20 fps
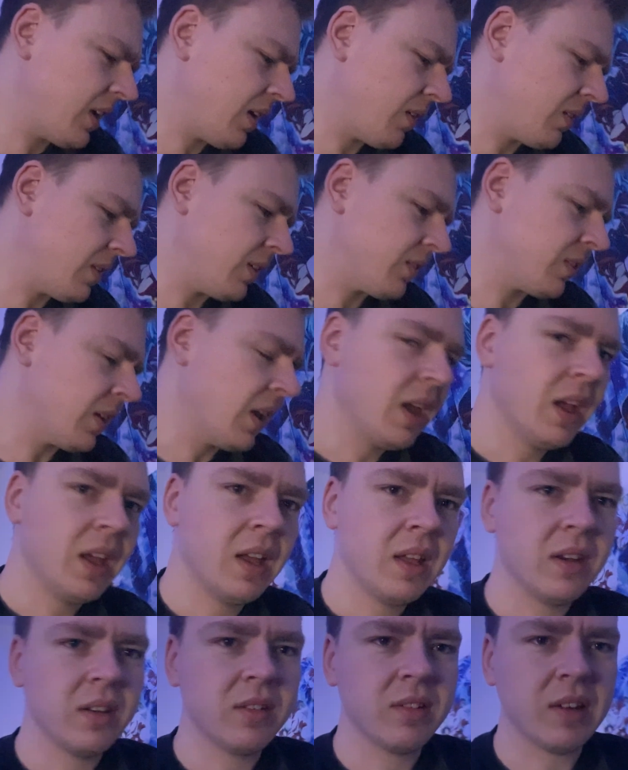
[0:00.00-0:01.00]
it does.
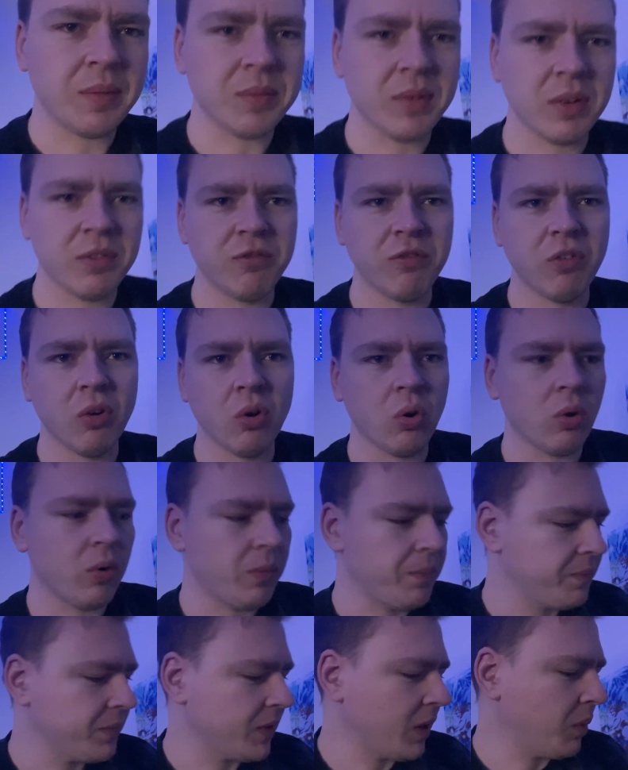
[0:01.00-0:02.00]
Chapter 4
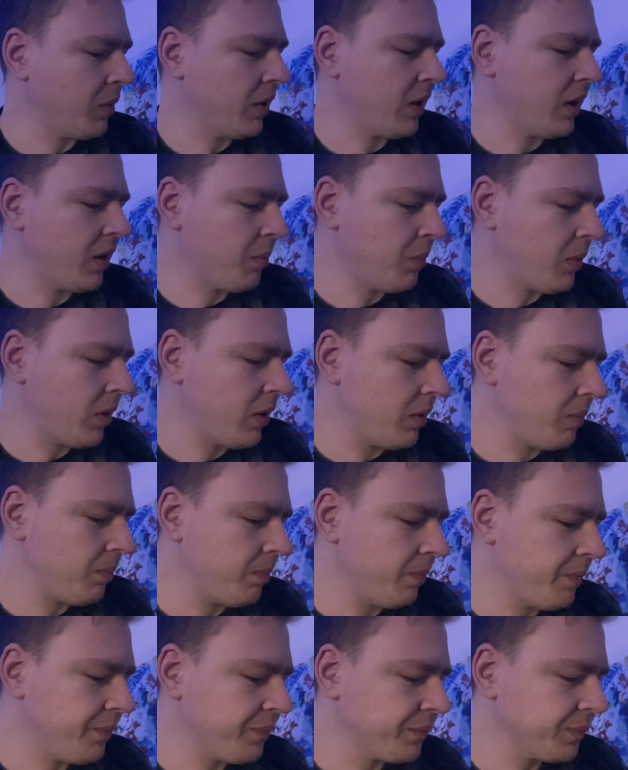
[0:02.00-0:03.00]
I'm on at the minute.
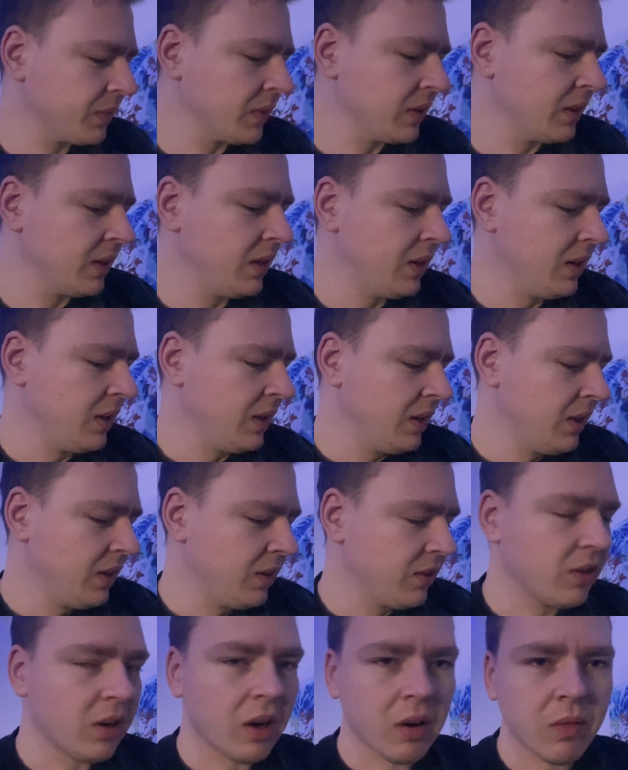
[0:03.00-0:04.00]

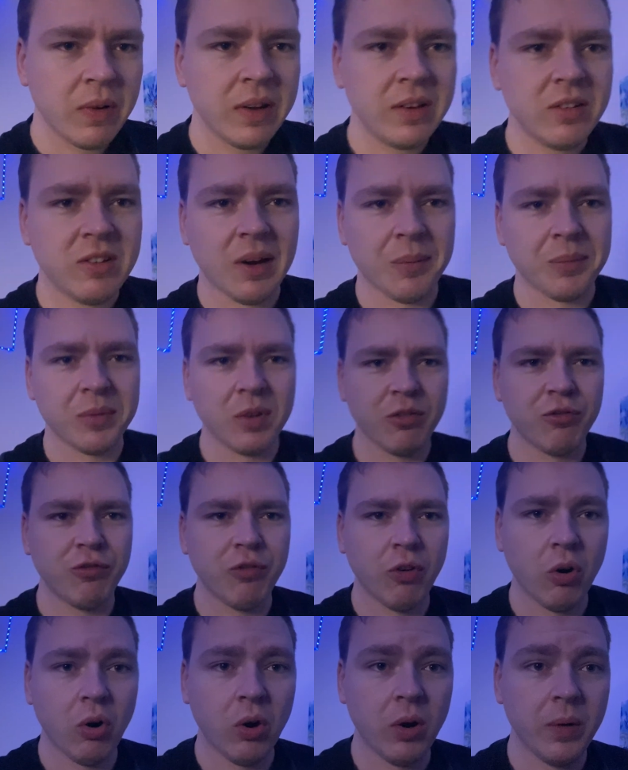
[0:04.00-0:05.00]
So I'll read chapter
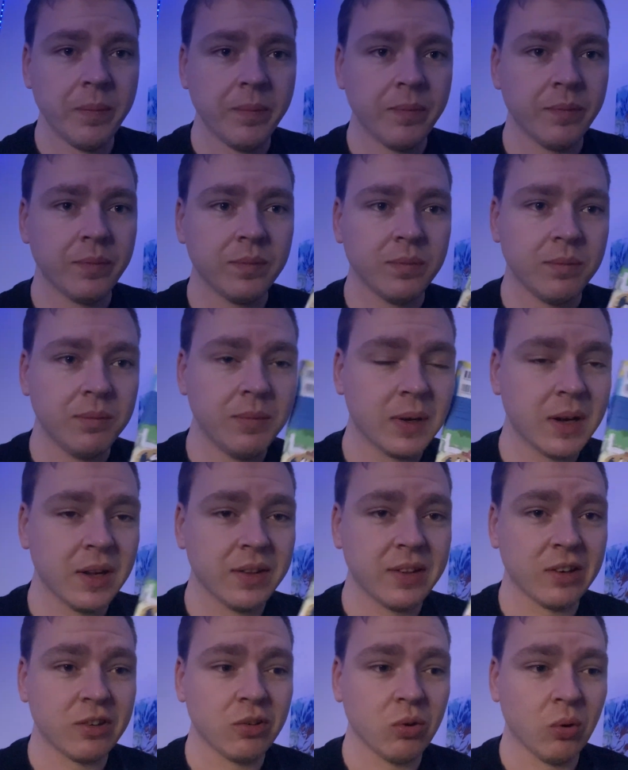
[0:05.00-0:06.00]
4 because
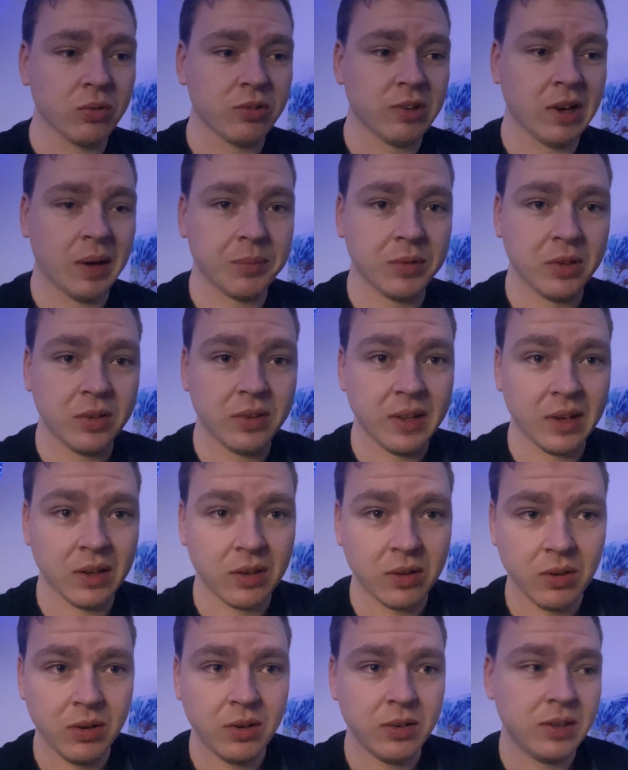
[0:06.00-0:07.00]
they're short chapters. They're
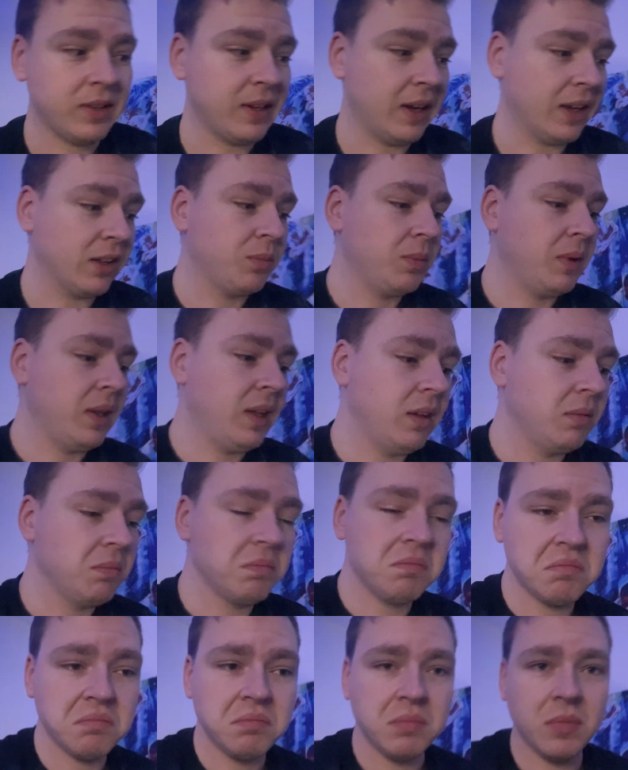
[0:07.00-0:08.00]
good. Takes me
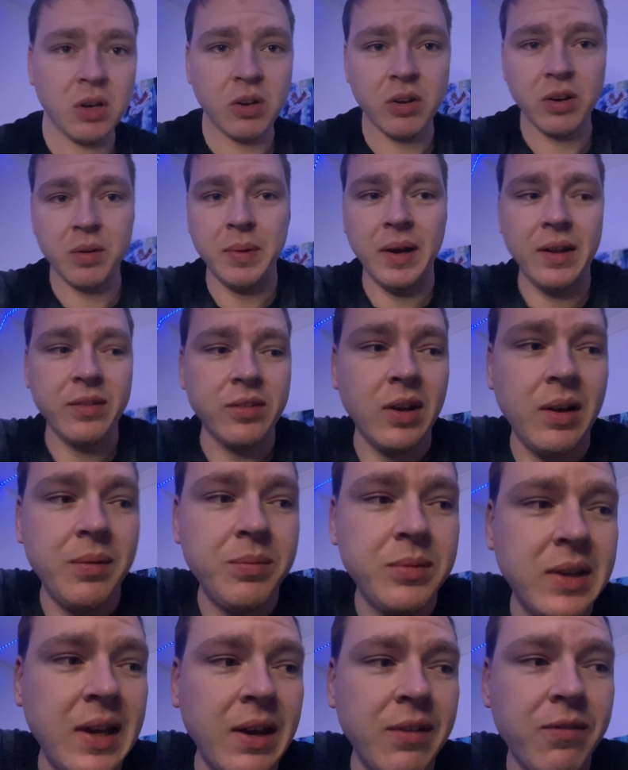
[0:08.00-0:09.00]
a good amount of time
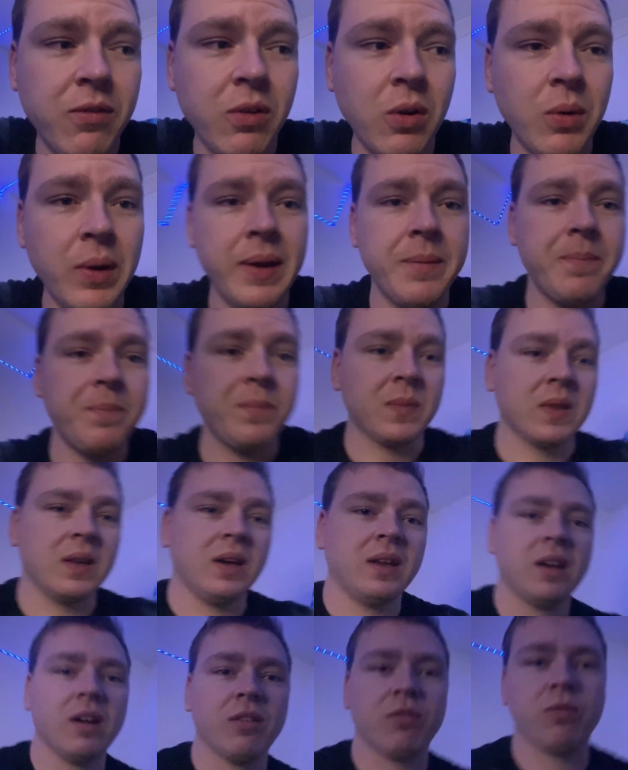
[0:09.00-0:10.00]
to get through it,
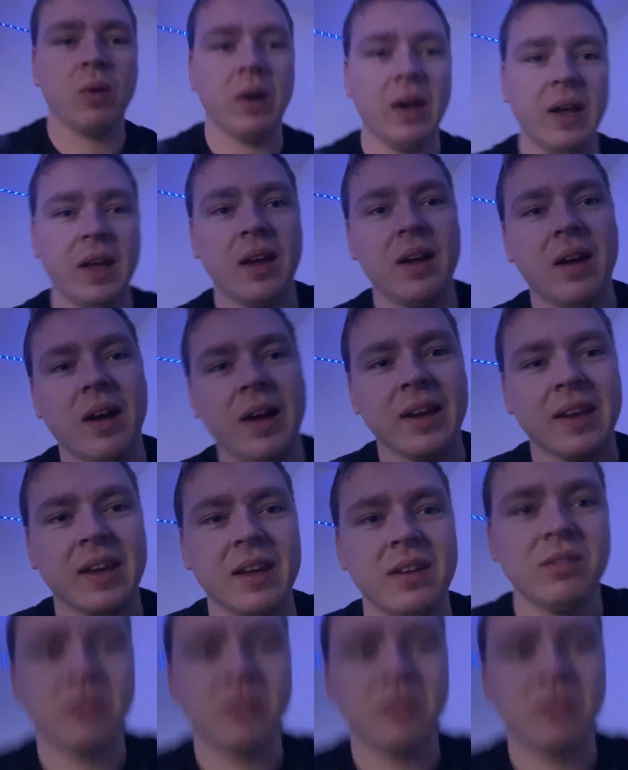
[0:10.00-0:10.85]
enough where I can